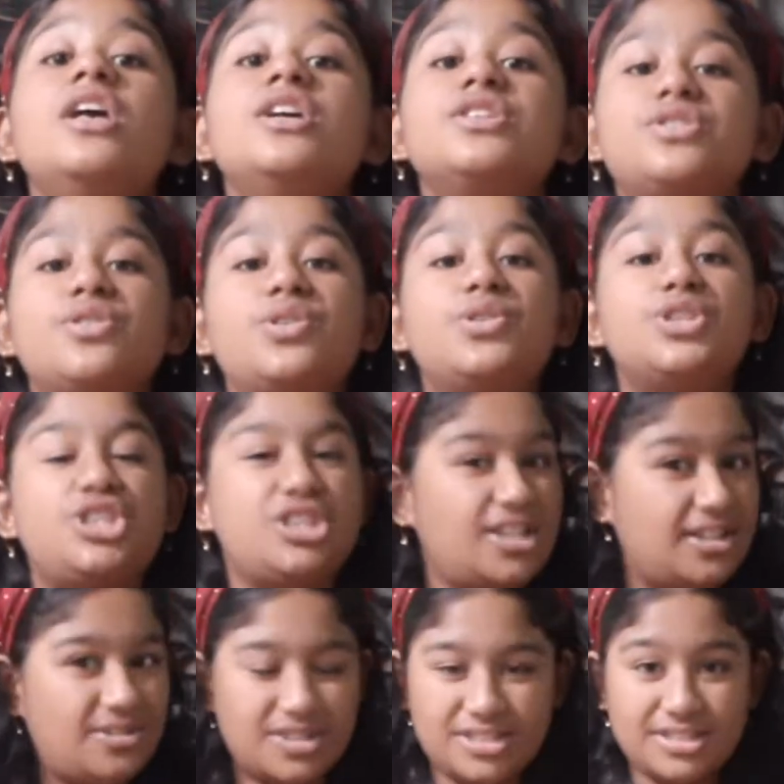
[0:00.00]
so she
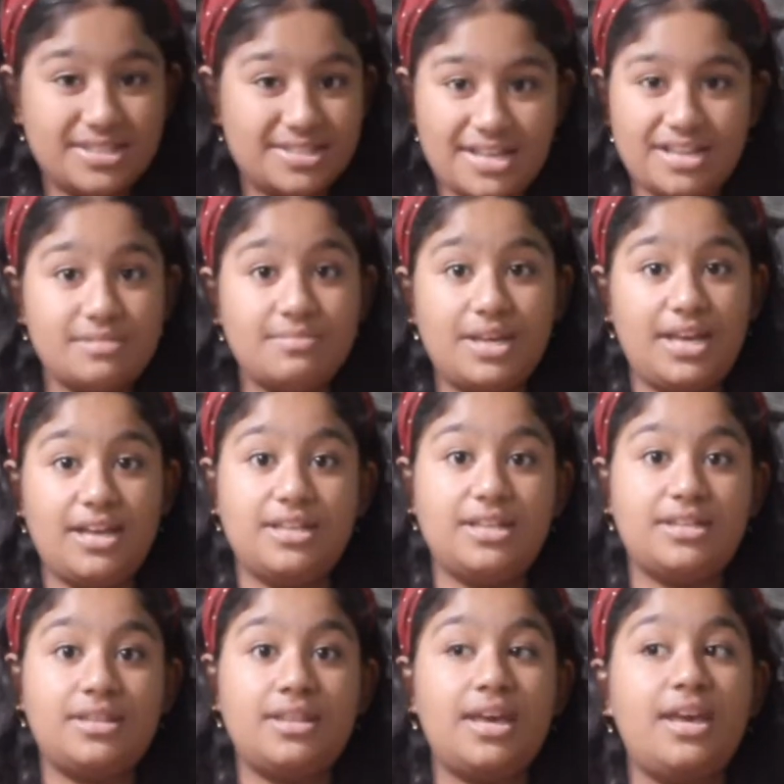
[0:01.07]
couldn't send me
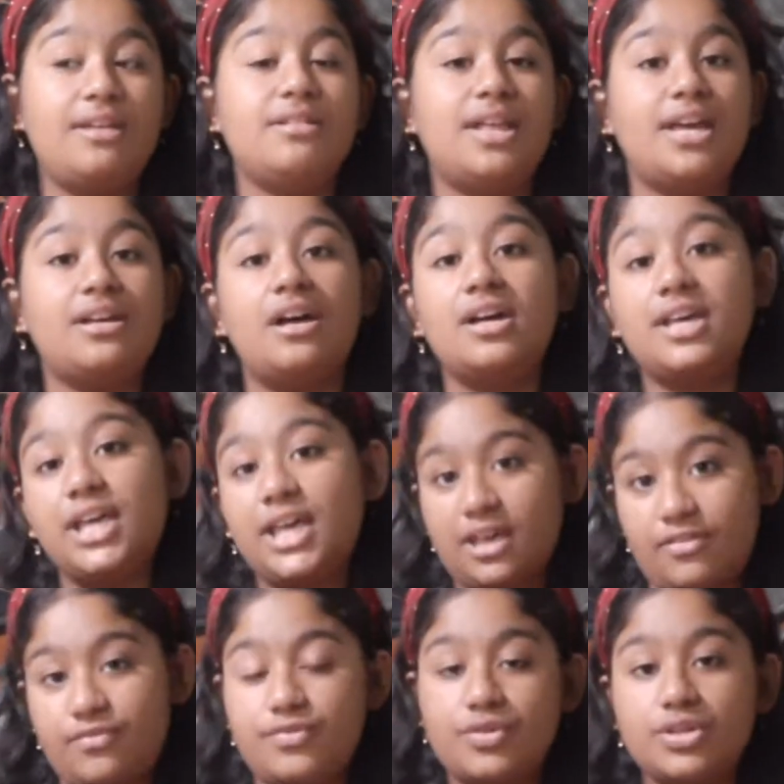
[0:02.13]
anything like a
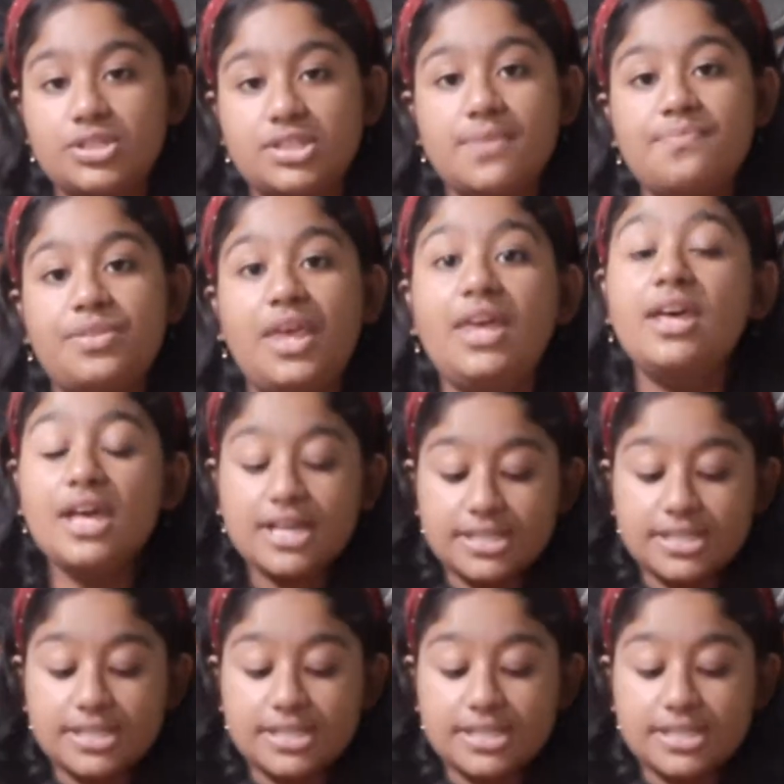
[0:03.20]
gift or something,